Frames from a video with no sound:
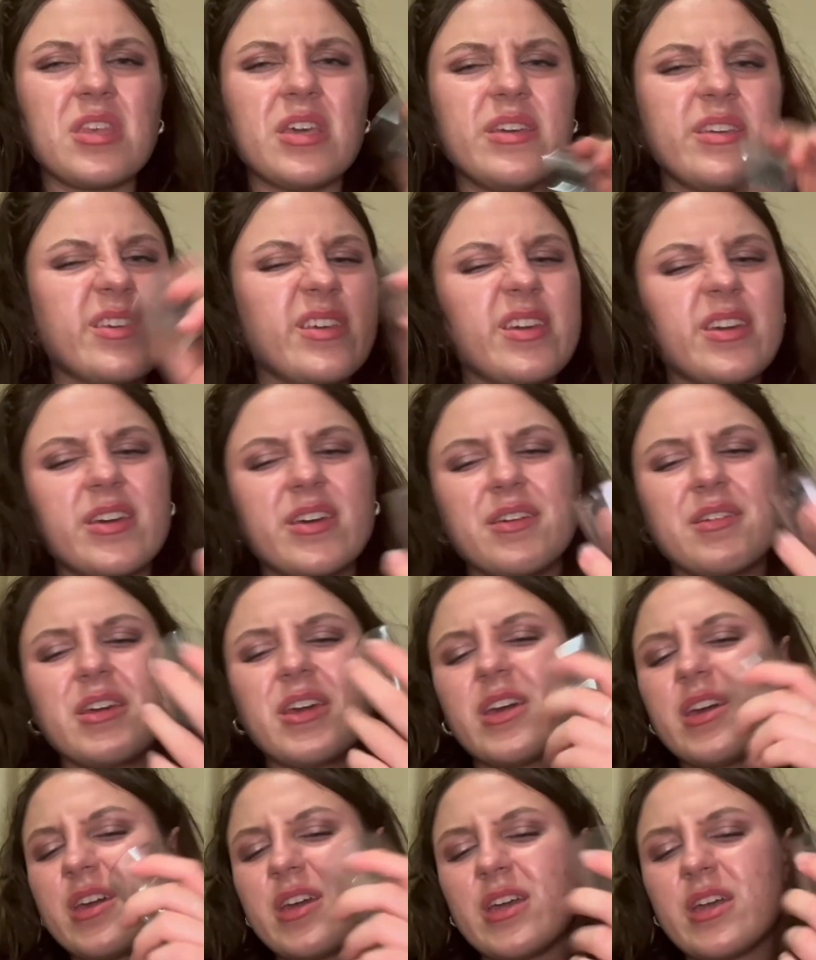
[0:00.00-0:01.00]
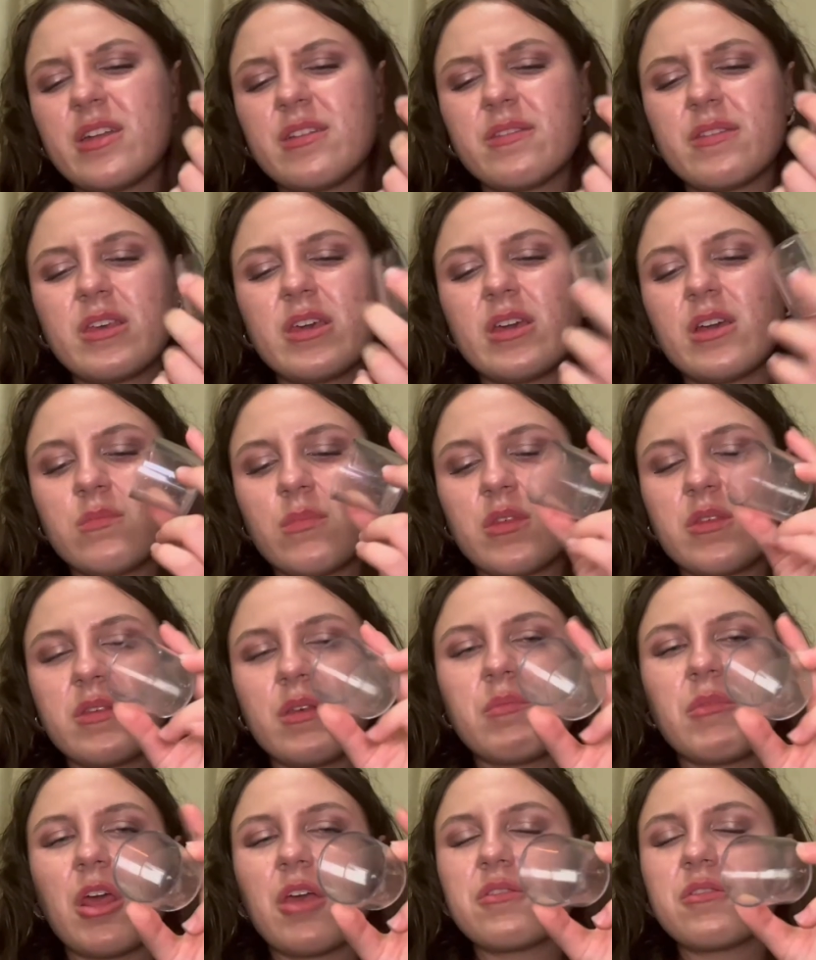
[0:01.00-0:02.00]
Yeah, it's
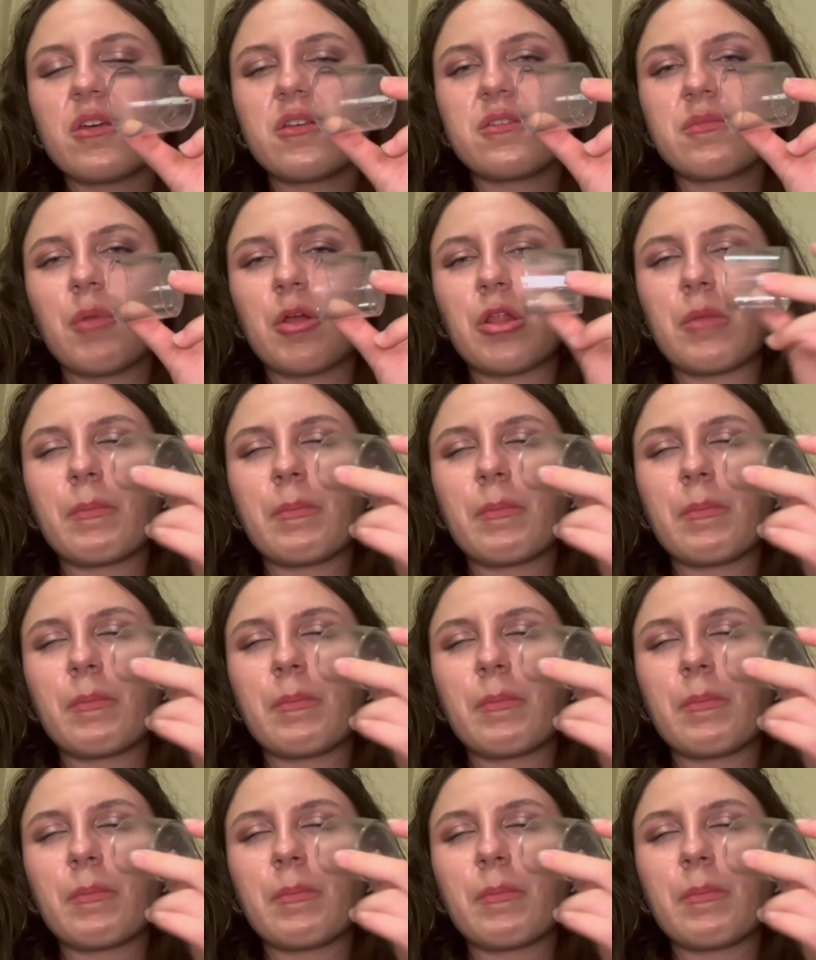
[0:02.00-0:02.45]
some days I smell